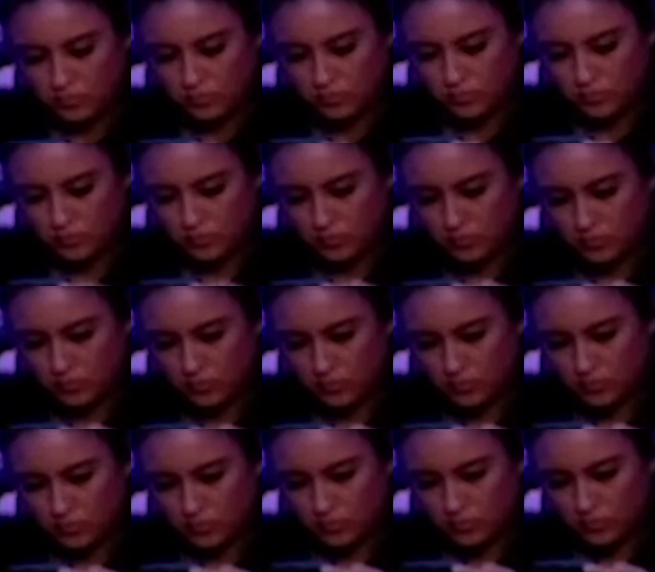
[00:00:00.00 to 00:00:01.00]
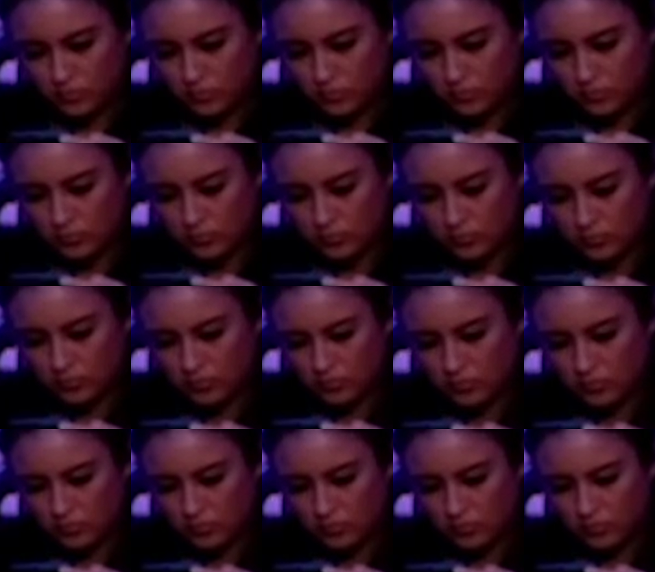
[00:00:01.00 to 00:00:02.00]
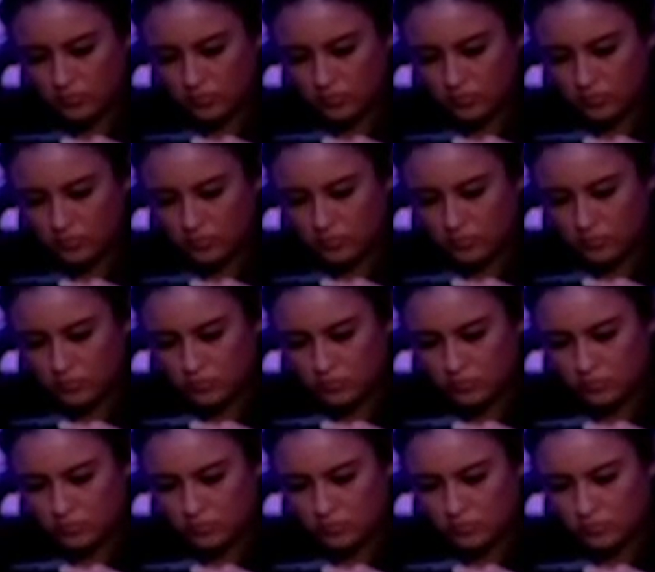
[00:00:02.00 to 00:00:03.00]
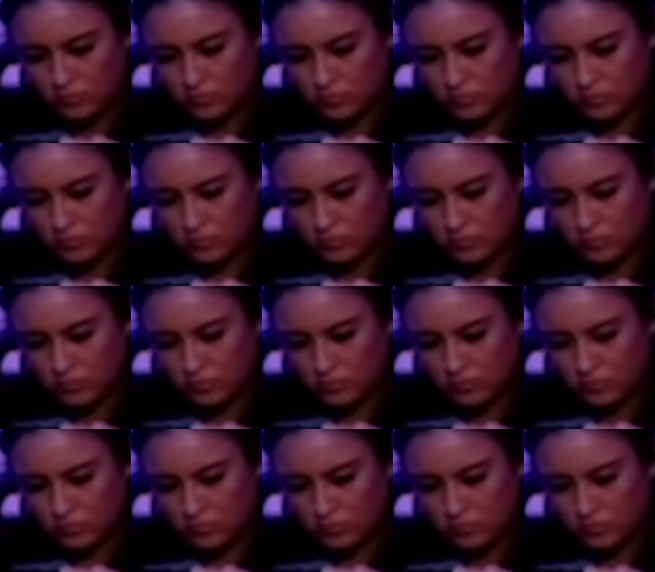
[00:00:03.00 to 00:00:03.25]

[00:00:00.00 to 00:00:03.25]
(silent)